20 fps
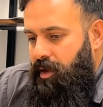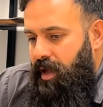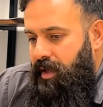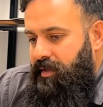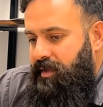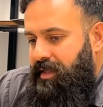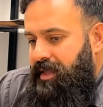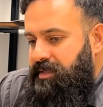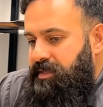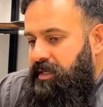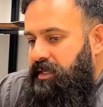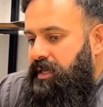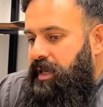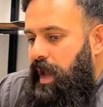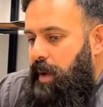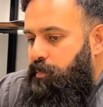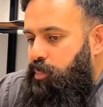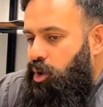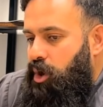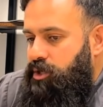I think that's a key
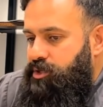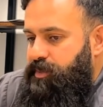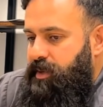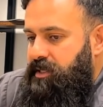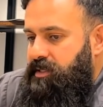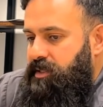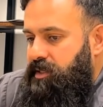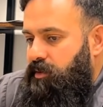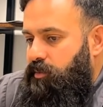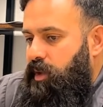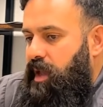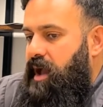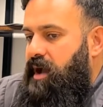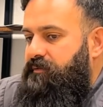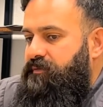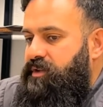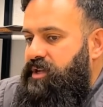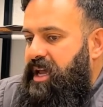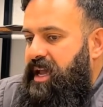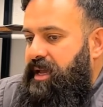approach basically we
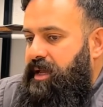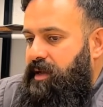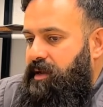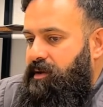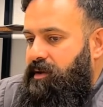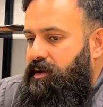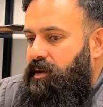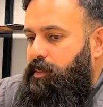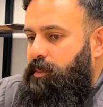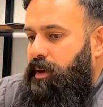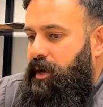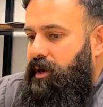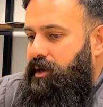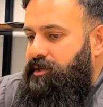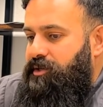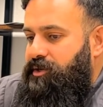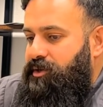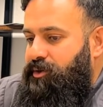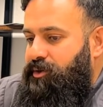have taken compared